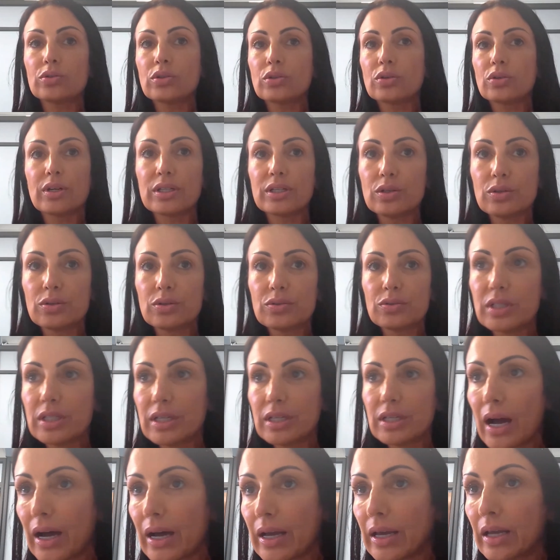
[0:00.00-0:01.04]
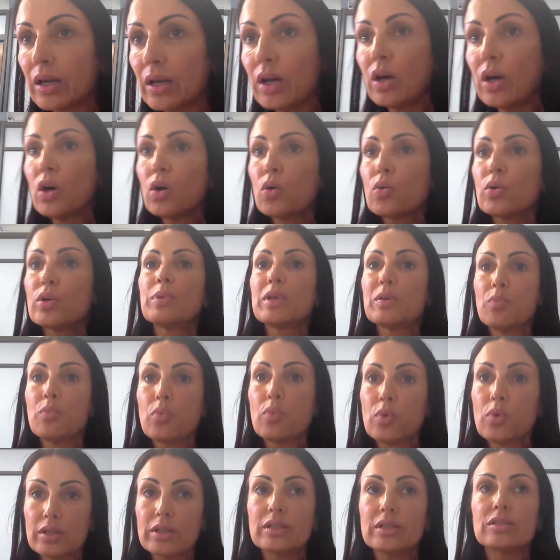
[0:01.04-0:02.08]
or a UTI would be
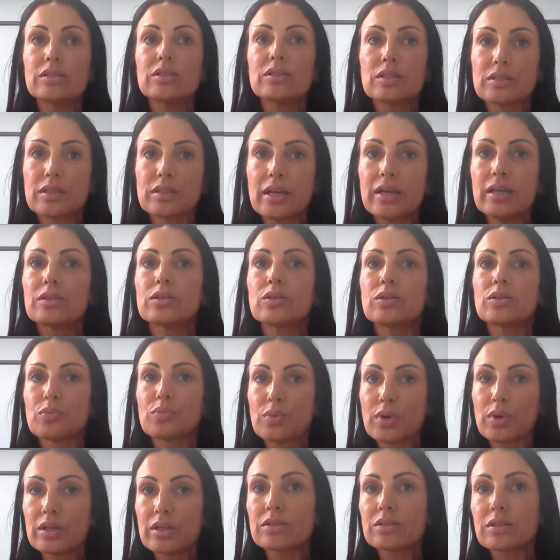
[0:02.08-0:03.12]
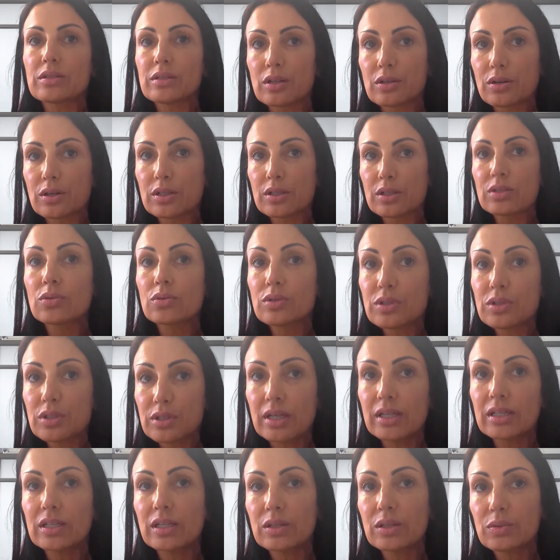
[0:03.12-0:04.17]
willing to take the risks that are
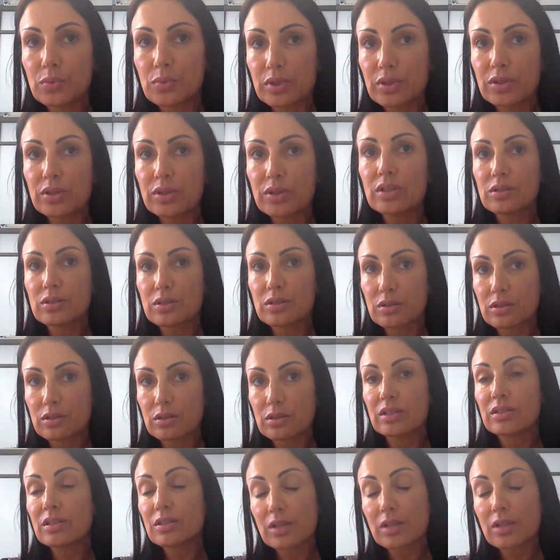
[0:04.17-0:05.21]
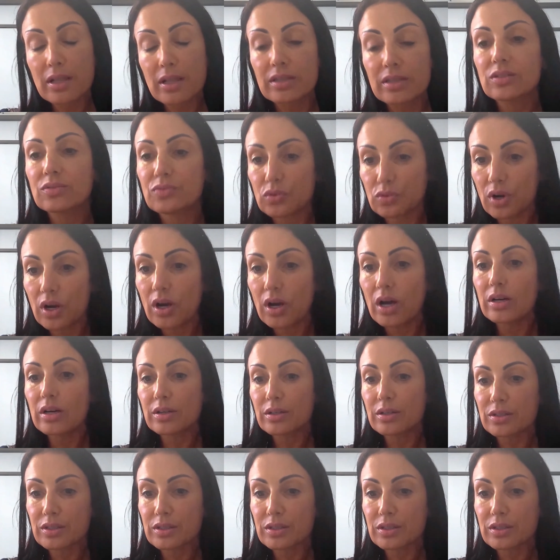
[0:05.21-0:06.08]
associated with this class of drugs.